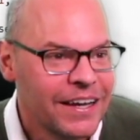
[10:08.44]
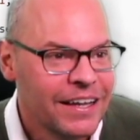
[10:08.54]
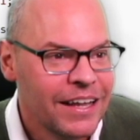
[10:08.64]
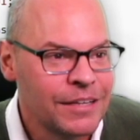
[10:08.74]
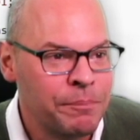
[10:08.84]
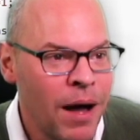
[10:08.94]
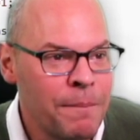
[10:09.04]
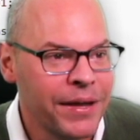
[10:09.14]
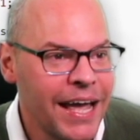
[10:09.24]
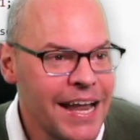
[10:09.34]
Let's
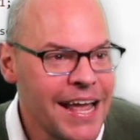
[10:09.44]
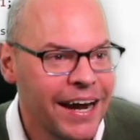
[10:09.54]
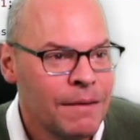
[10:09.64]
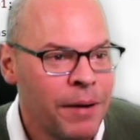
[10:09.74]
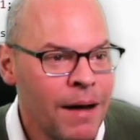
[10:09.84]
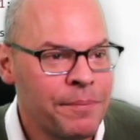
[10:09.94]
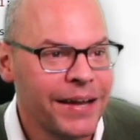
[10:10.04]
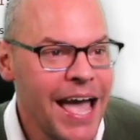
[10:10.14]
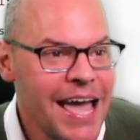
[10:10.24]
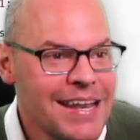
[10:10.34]
pump it in here. Pump
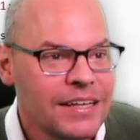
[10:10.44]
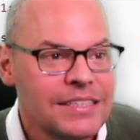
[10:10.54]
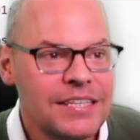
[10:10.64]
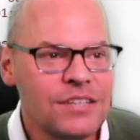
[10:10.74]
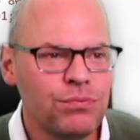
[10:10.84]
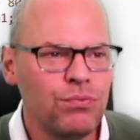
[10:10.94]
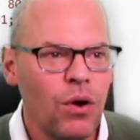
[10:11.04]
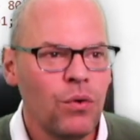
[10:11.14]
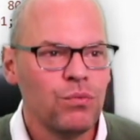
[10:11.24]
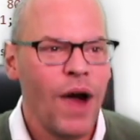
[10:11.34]
it in. It says
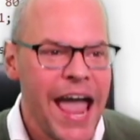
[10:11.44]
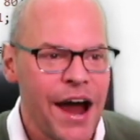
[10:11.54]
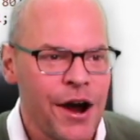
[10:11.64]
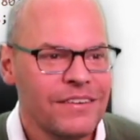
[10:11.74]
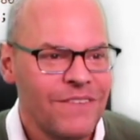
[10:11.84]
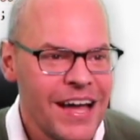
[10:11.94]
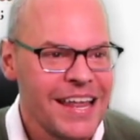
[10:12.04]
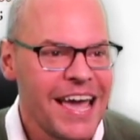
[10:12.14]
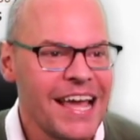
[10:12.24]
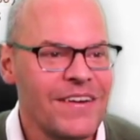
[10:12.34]
rare.
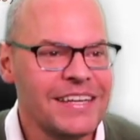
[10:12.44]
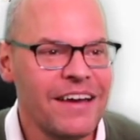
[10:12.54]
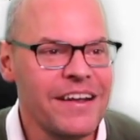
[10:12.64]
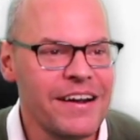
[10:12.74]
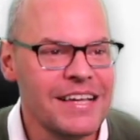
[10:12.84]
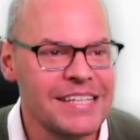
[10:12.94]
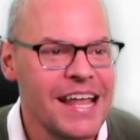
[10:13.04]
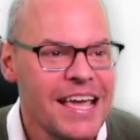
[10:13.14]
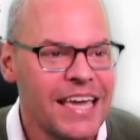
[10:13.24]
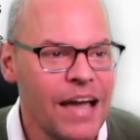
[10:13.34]
What? And I went down here and I said,
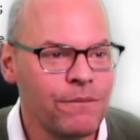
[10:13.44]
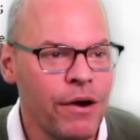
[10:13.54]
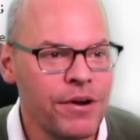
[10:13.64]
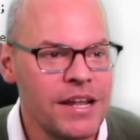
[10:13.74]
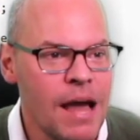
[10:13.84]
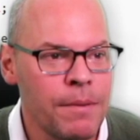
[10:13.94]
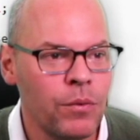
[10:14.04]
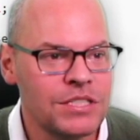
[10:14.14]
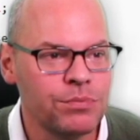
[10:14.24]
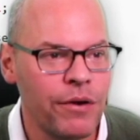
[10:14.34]
get rarity number.
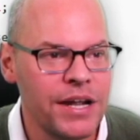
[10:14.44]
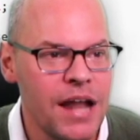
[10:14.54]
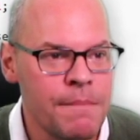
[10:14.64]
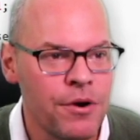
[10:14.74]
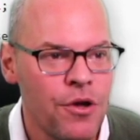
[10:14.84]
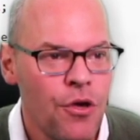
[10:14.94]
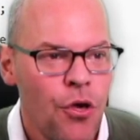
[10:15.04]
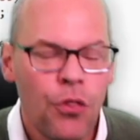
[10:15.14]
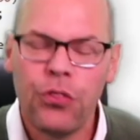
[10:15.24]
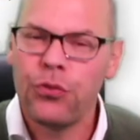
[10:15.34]
What's the rarity number?
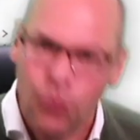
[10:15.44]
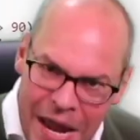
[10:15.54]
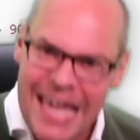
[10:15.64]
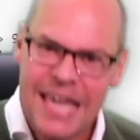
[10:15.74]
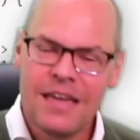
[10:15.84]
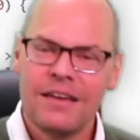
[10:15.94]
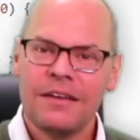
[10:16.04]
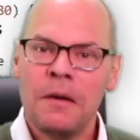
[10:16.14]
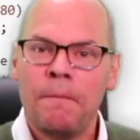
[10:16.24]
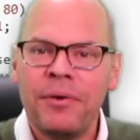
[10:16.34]
3.
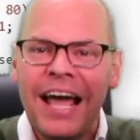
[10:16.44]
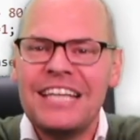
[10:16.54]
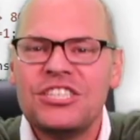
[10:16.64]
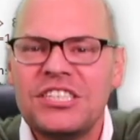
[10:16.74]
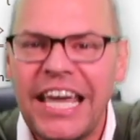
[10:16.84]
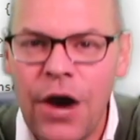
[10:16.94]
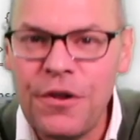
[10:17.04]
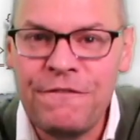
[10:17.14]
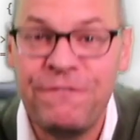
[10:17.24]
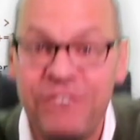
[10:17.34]
But I just
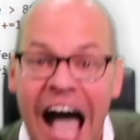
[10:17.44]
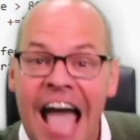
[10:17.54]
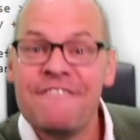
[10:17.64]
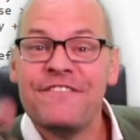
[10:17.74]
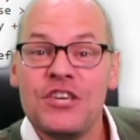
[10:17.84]
counted 5.